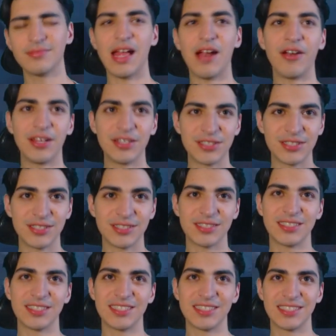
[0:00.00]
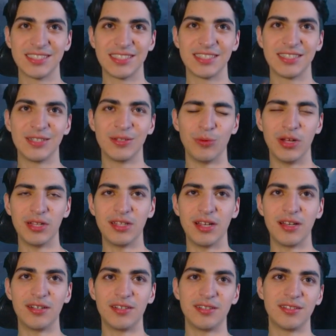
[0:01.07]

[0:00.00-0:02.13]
There it is. Well done.